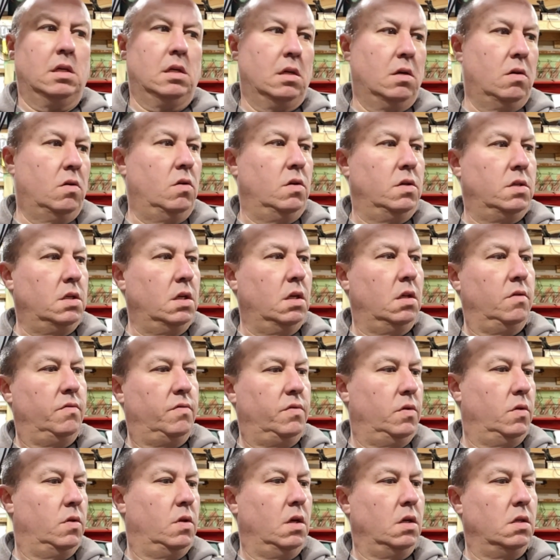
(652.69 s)
or sell a
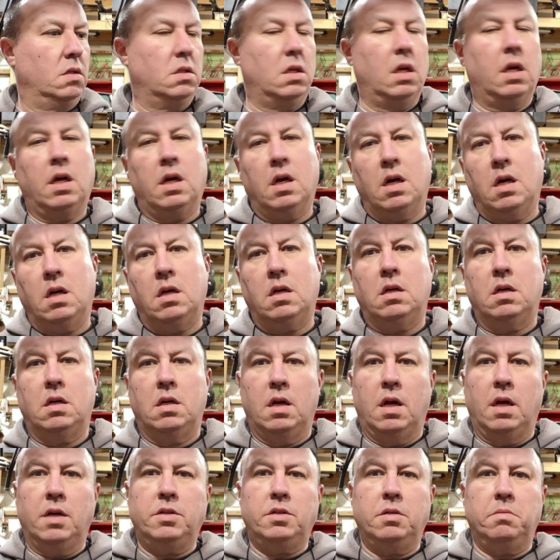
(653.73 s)
few things that I got,
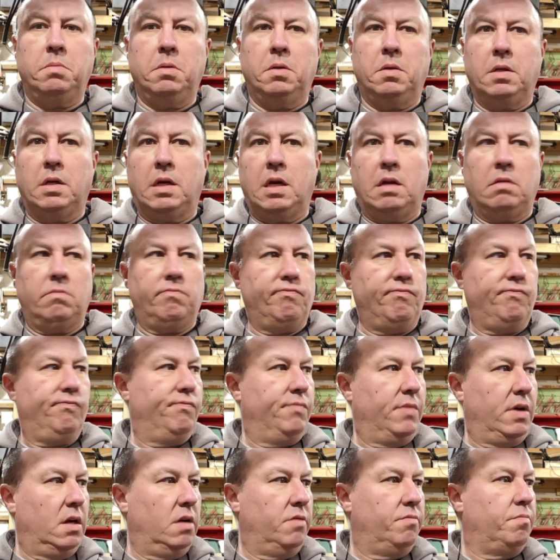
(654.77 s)
I should be able to get
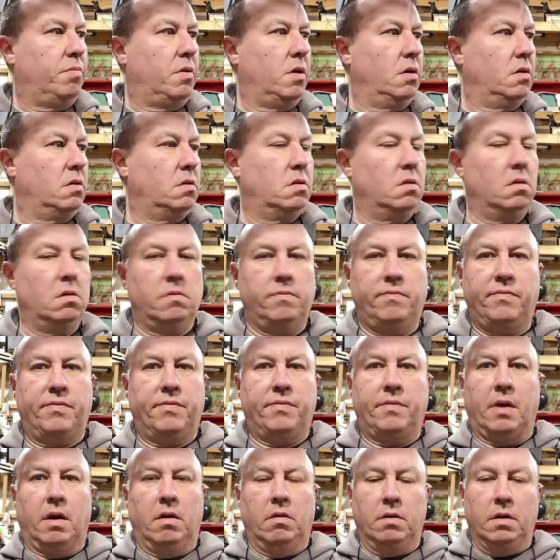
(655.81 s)
enough parts to.
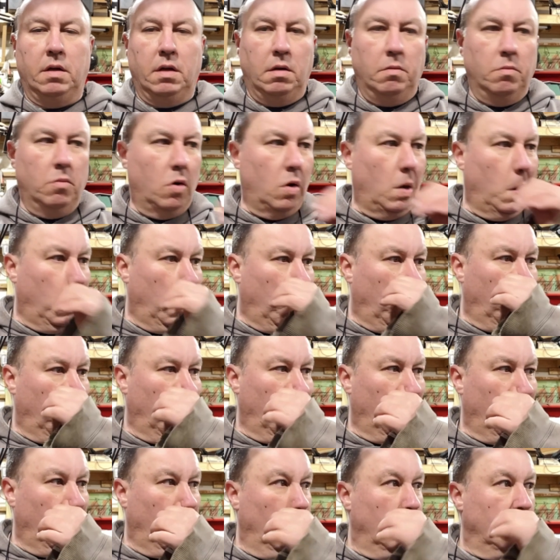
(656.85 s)
I don't need any more.
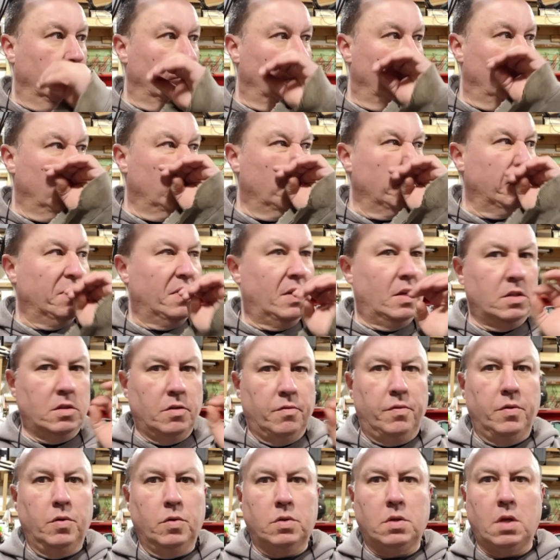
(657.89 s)
There's a
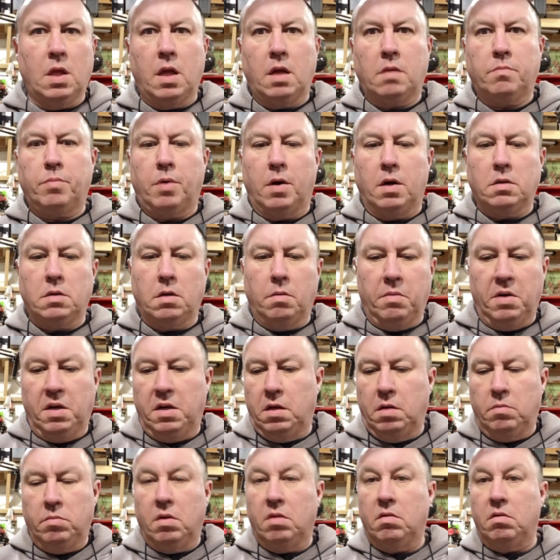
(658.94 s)
few select parts I might
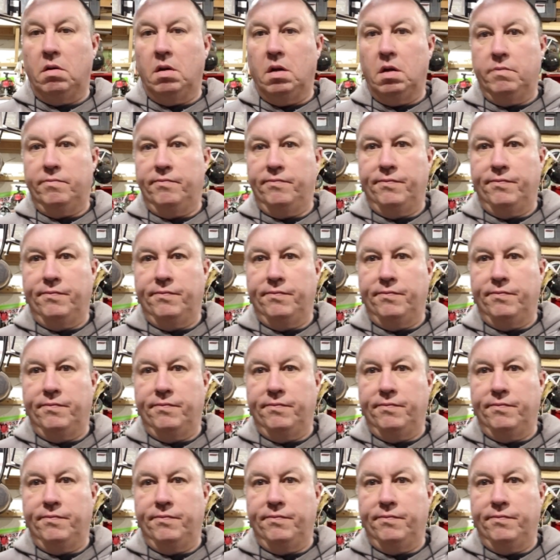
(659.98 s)
need, but other than that,